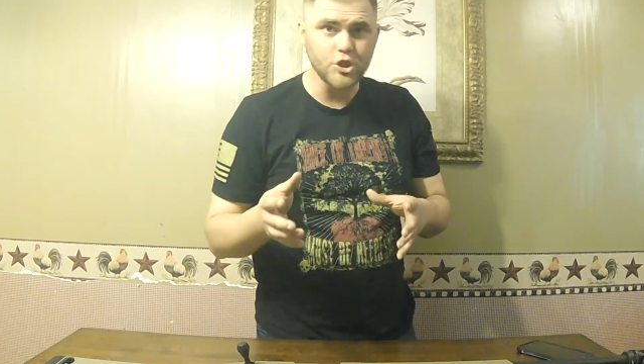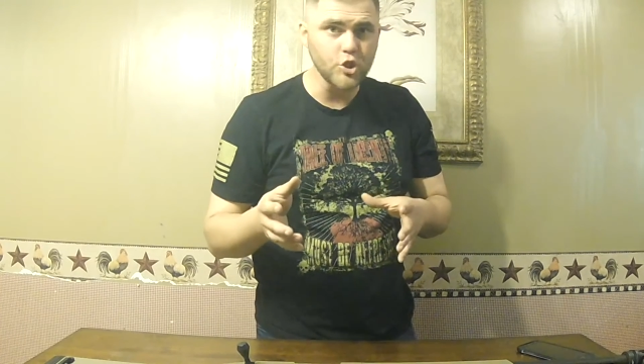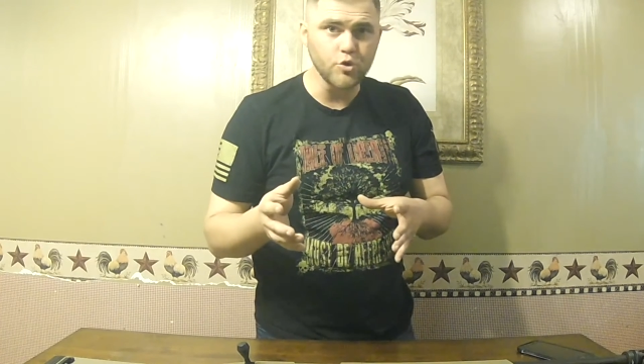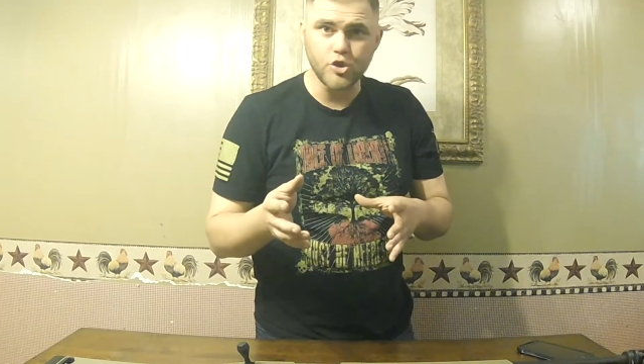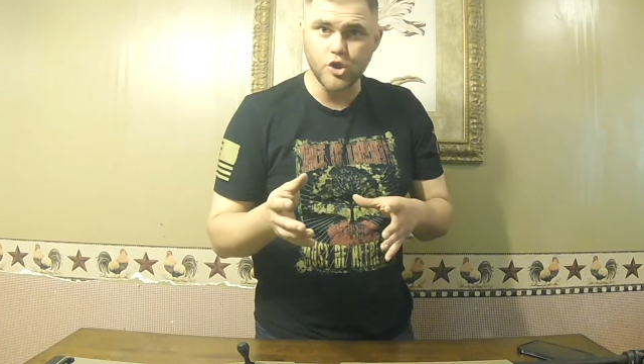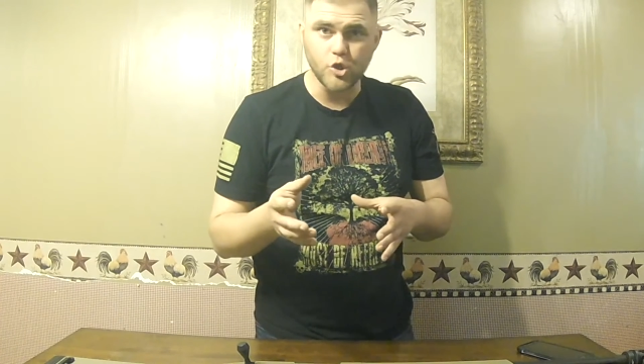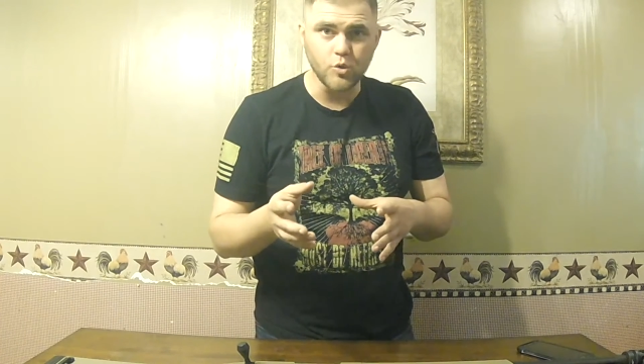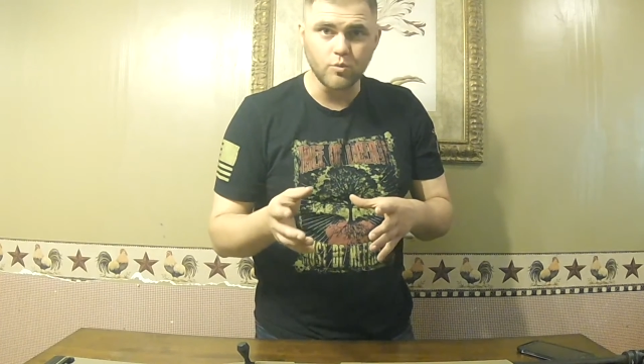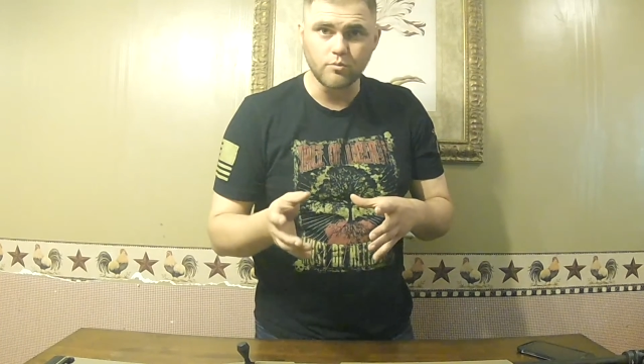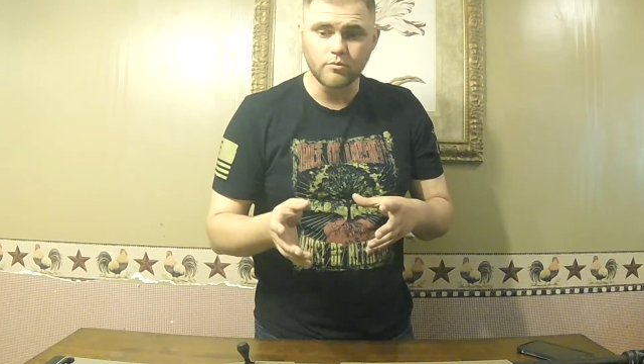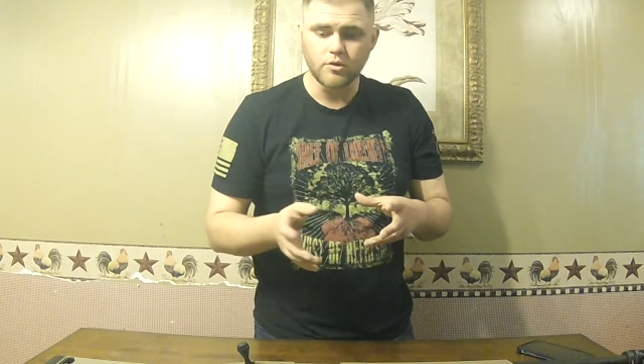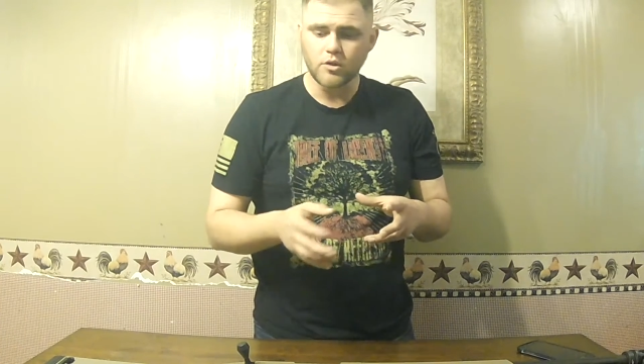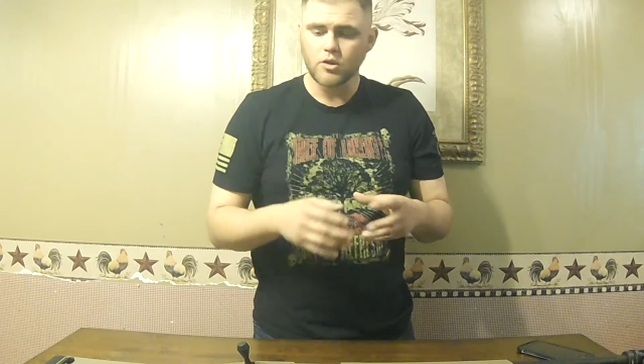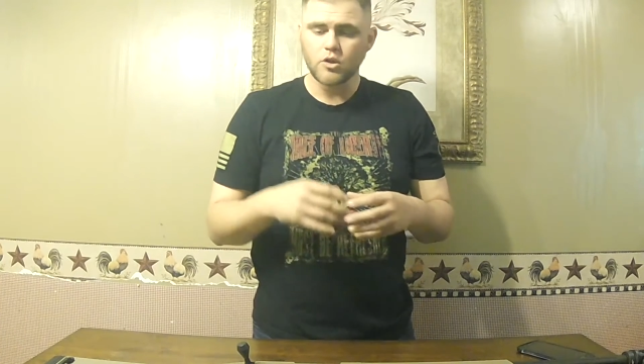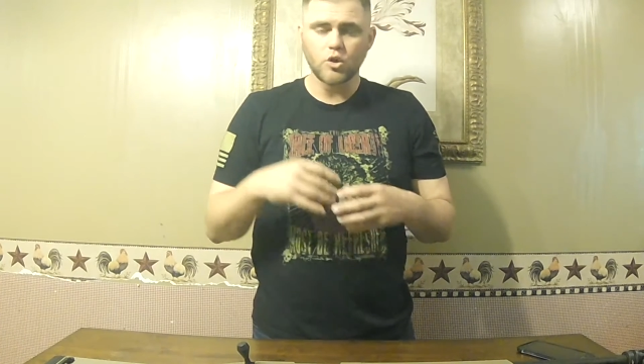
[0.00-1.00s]
shoot you
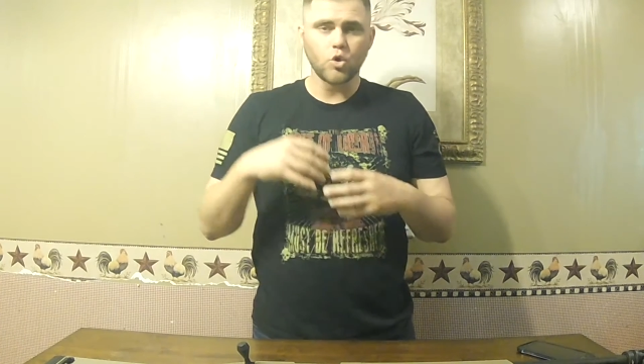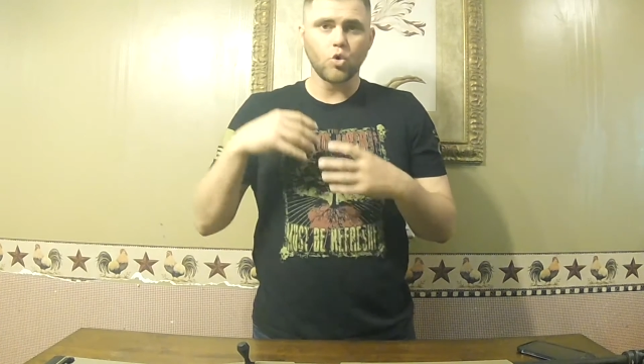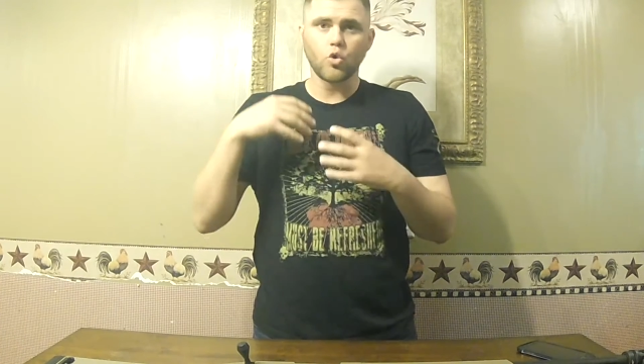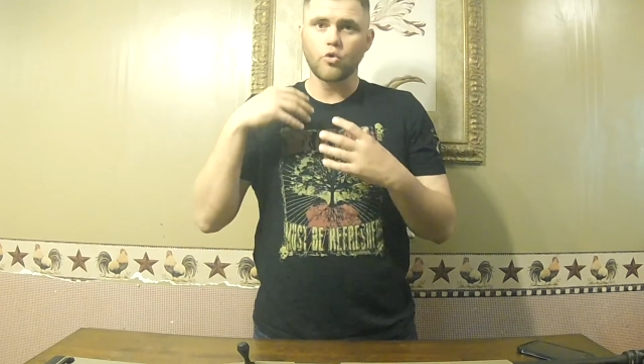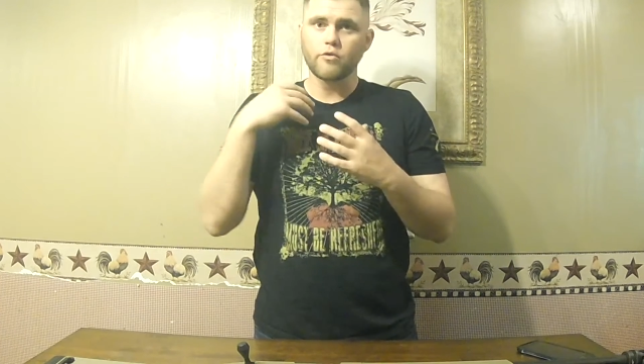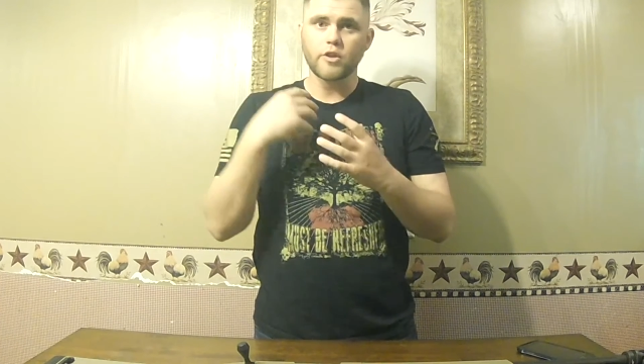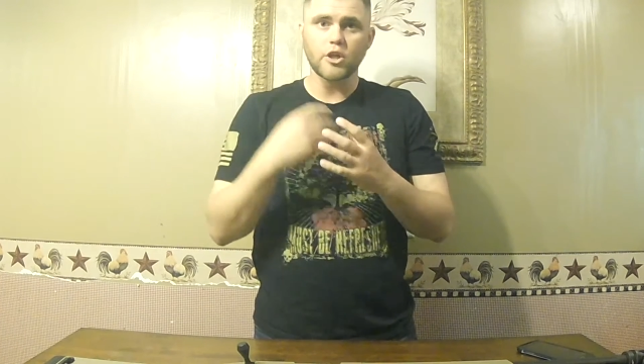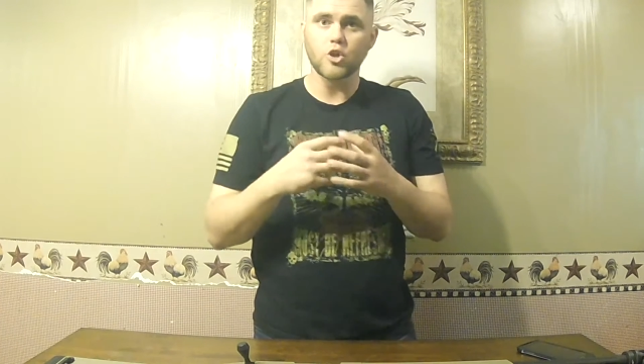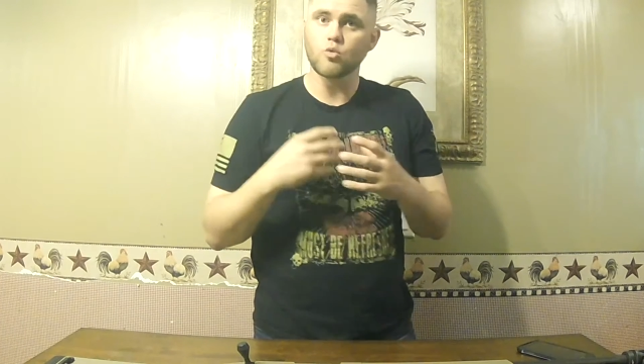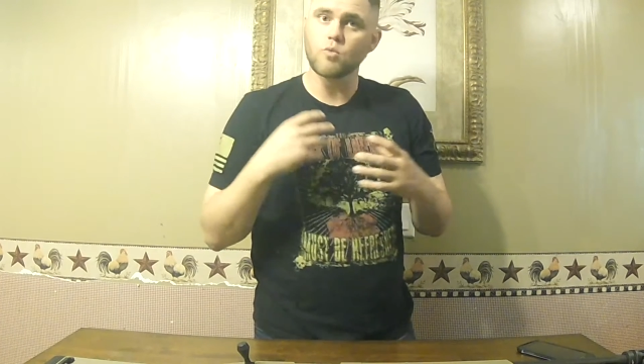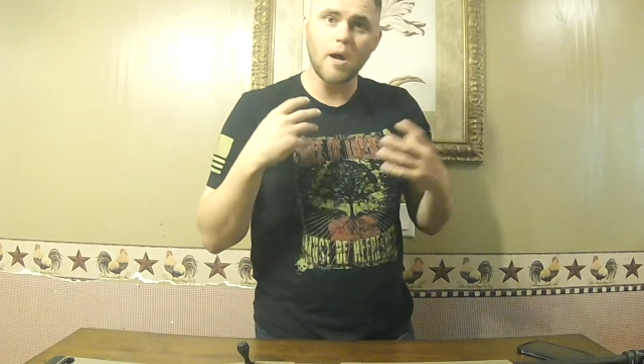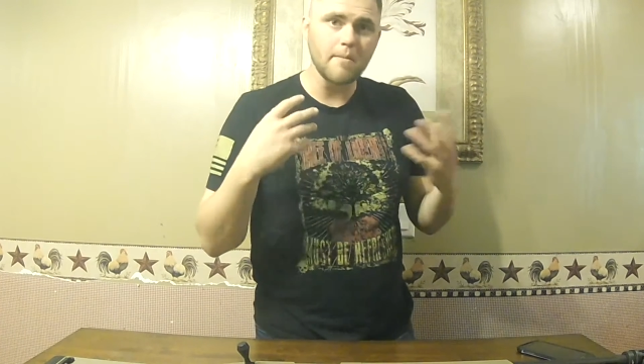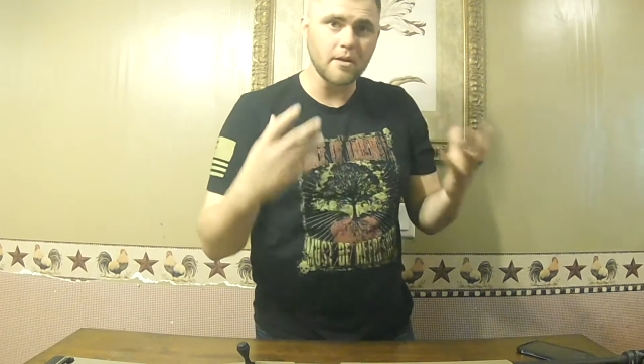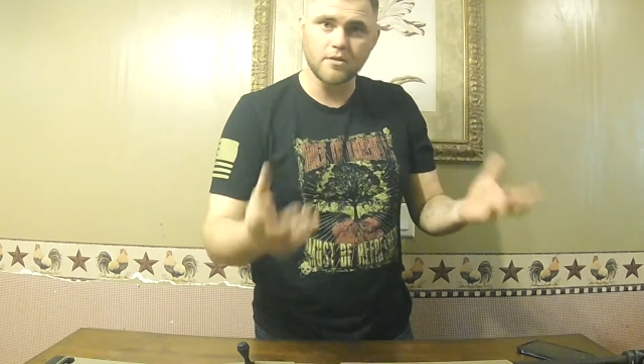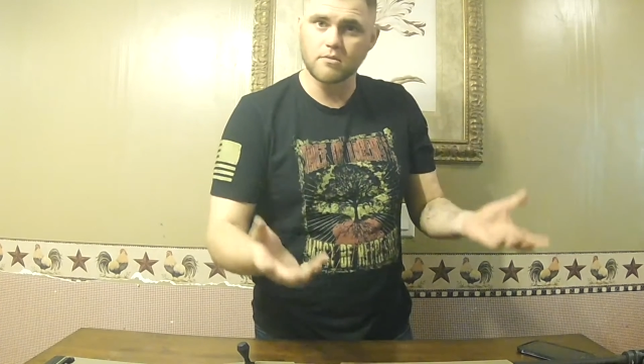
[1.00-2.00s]
or think you're
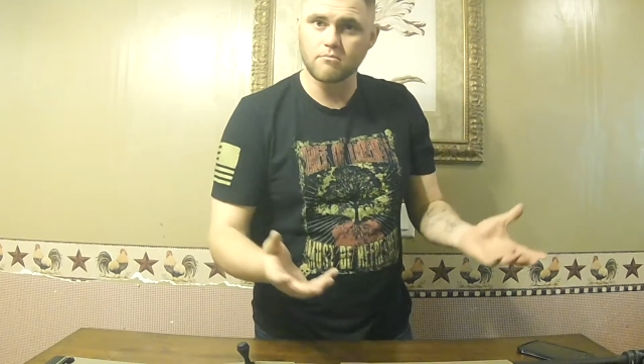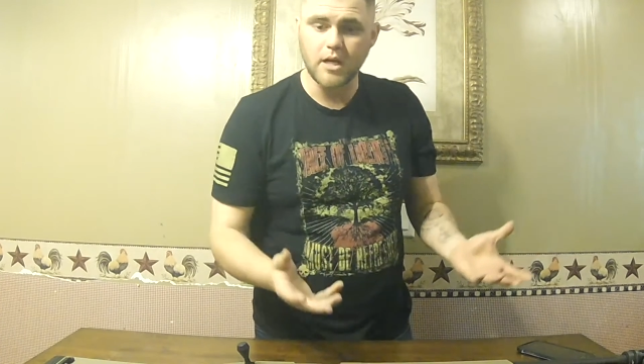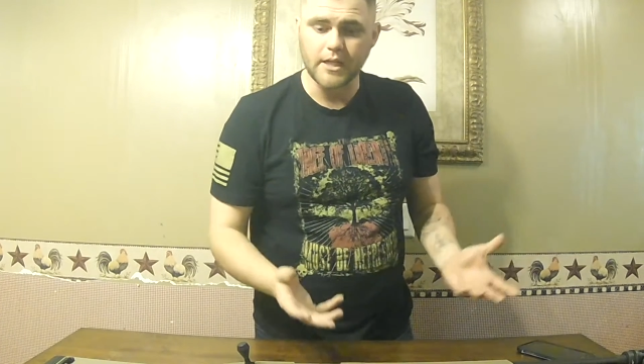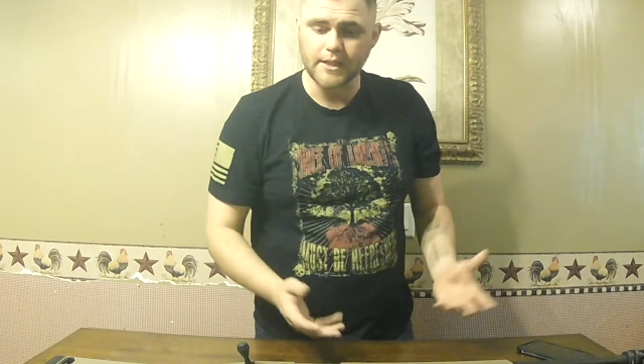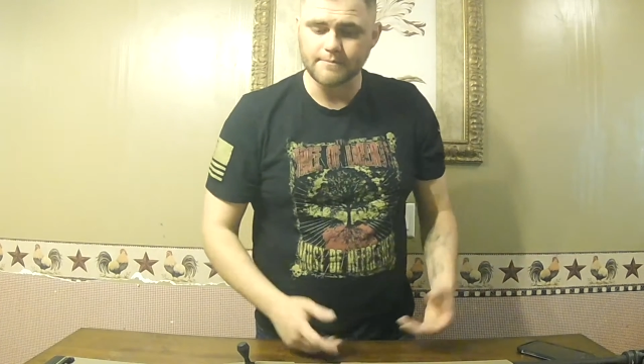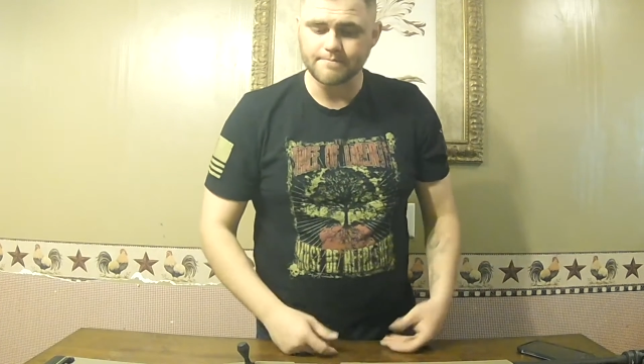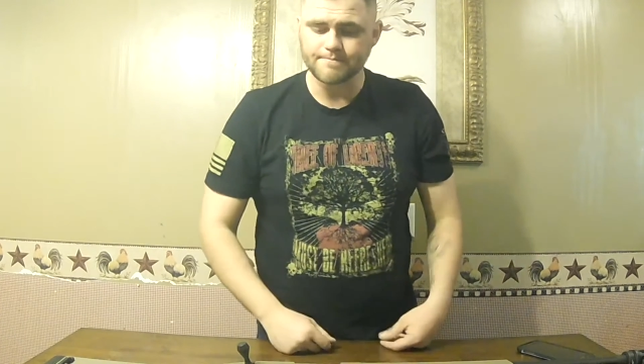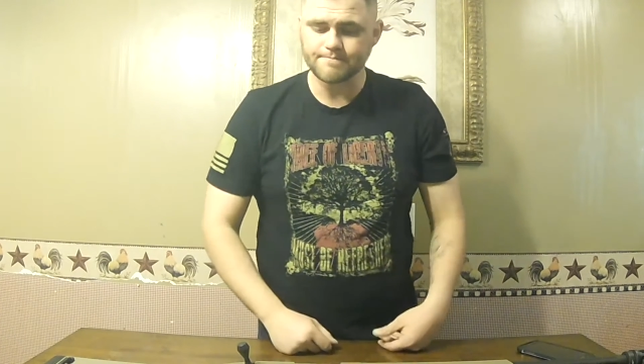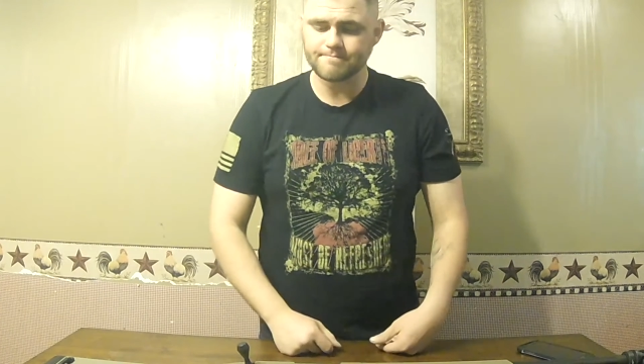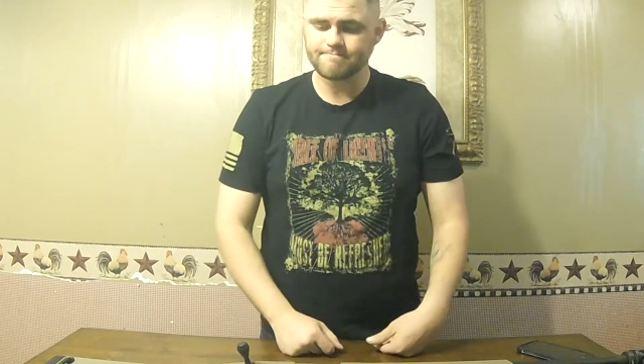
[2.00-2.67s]
robbing somebody.